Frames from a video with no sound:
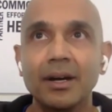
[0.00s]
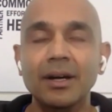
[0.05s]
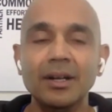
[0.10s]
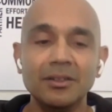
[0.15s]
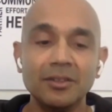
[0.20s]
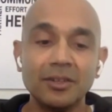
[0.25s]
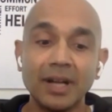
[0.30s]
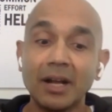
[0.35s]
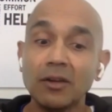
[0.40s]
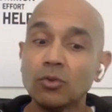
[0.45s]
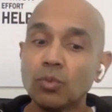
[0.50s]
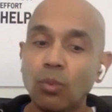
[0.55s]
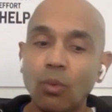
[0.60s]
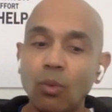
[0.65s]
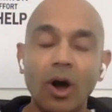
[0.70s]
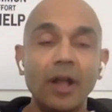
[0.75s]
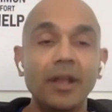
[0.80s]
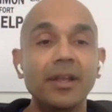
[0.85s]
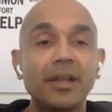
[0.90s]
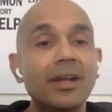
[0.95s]
So that's
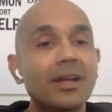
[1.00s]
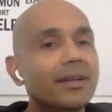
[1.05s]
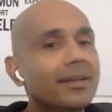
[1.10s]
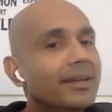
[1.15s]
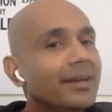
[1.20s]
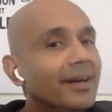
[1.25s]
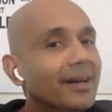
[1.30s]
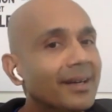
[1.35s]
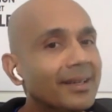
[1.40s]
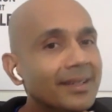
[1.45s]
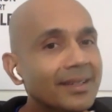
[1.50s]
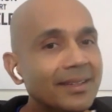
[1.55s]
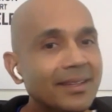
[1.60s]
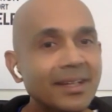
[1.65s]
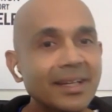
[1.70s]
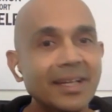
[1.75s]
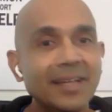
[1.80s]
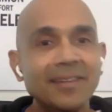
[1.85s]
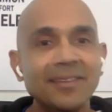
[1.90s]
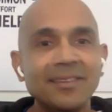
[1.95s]
one. The other thing
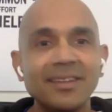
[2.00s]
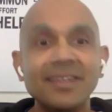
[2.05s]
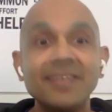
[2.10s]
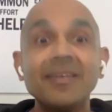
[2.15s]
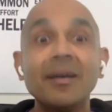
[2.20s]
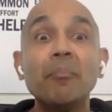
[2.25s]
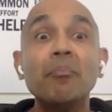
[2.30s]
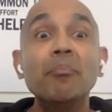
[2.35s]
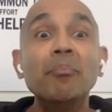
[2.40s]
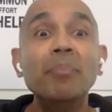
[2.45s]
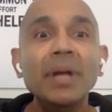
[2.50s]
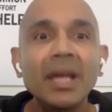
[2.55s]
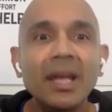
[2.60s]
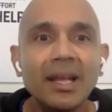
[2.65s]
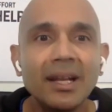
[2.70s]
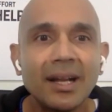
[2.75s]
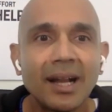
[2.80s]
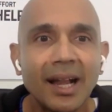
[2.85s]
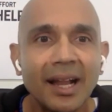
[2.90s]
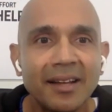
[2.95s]
is it's a
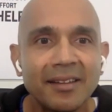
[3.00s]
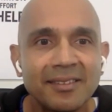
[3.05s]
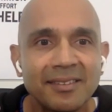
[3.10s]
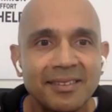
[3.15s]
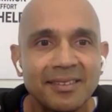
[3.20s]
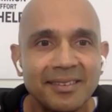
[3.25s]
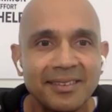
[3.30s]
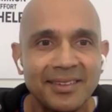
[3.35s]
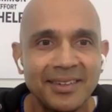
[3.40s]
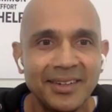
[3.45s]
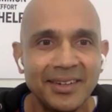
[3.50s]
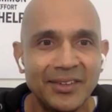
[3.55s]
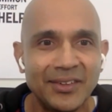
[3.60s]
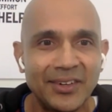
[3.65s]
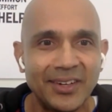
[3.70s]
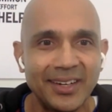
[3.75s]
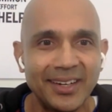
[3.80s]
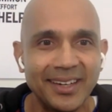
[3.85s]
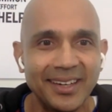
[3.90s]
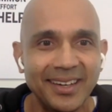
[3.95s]
painless
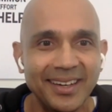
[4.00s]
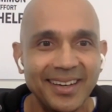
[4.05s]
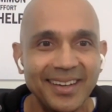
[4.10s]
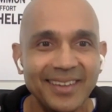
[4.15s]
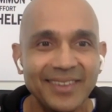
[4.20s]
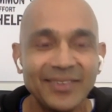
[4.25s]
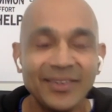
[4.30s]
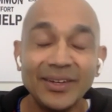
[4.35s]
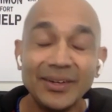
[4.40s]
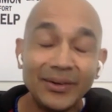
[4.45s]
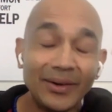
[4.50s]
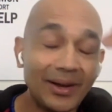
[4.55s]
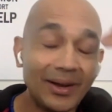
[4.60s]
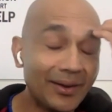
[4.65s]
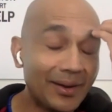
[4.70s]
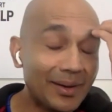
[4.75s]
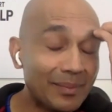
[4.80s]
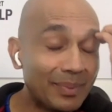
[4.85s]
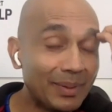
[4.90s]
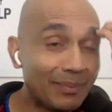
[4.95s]
surgery. So, you know, a lot
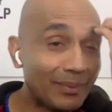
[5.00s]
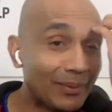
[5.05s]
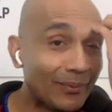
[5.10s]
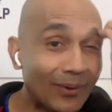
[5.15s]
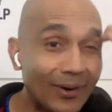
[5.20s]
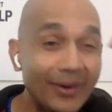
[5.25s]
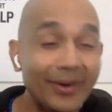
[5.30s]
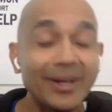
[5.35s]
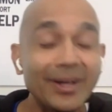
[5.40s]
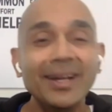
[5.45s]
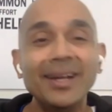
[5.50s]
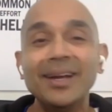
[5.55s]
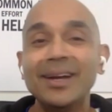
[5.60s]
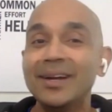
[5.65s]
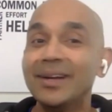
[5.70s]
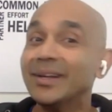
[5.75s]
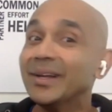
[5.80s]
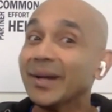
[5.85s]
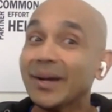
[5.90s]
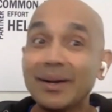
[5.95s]
of people worry,
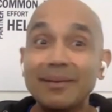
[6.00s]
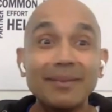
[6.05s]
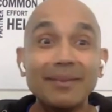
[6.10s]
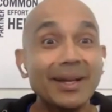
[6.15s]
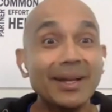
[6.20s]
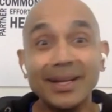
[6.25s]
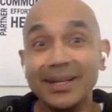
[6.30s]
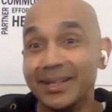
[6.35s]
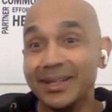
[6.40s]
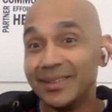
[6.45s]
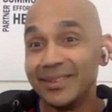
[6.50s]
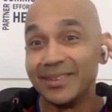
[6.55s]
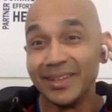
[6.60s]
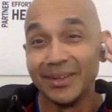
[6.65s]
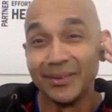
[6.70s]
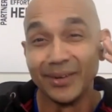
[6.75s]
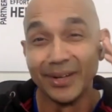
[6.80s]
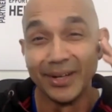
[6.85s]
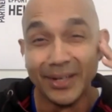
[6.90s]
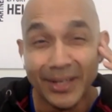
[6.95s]
they come in, this thing
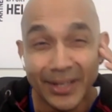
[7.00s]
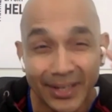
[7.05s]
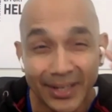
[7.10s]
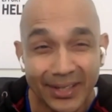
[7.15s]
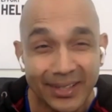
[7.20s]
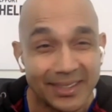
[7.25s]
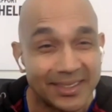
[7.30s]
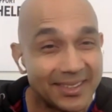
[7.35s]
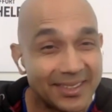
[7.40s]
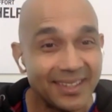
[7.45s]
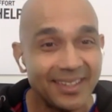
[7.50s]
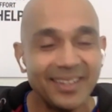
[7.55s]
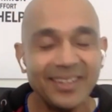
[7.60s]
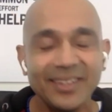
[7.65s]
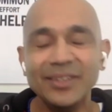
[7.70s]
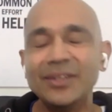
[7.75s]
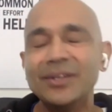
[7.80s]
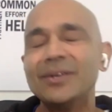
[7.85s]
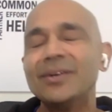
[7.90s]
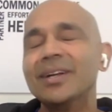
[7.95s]
will hurt,
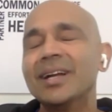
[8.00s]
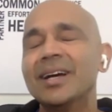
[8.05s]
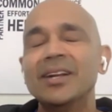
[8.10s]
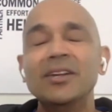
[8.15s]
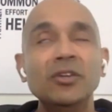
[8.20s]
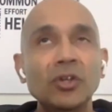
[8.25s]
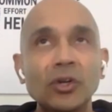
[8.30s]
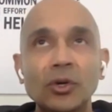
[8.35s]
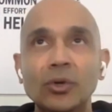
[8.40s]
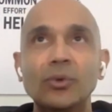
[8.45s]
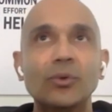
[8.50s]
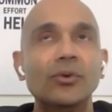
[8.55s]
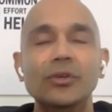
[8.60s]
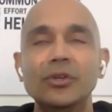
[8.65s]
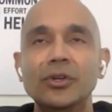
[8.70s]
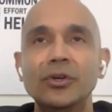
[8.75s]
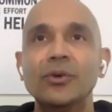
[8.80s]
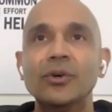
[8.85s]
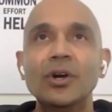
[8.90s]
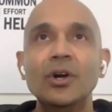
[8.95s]
you know.
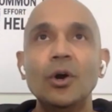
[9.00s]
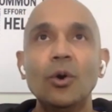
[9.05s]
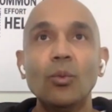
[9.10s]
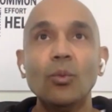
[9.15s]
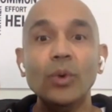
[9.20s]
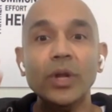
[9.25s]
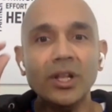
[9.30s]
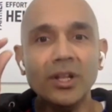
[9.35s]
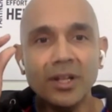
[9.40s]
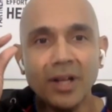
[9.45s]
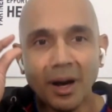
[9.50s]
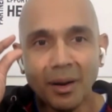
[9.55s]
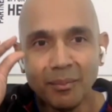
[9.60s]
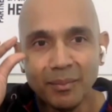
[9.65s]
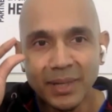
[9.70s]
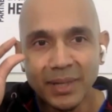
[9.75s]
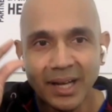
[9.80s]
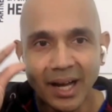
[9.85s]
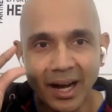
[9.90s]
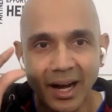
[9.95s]
No. We numb
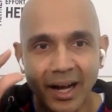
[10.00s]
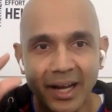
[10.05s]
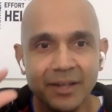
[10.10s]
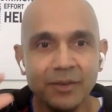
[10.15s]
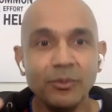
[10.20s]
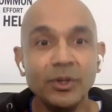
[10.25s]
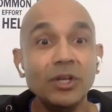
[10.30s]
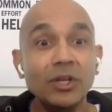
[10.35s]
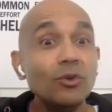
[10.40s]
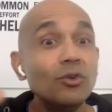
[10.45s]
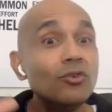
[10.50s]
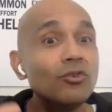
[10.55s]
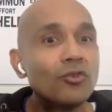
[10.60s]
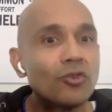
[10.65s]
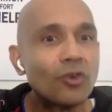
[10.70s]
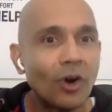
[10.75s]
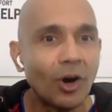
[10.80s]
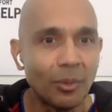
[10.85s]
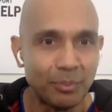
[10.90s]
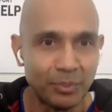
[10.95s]
the eye, we use
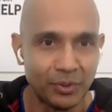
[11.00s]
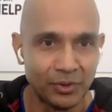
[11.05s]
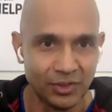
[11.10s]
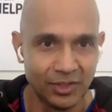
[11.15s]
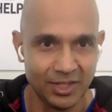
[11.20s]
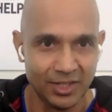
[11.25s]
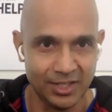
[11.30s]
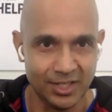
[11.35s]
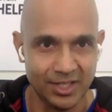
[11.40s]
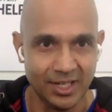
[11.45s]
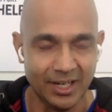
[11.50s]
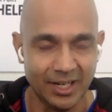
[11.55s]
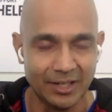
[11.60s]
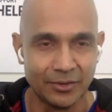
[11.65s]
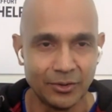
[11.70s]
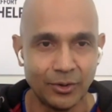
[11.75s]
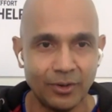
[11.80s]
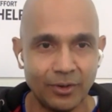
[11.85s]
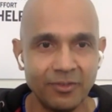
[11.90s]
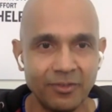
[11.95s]
drops to start
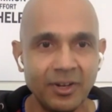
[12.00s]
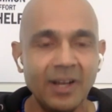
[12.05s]
off.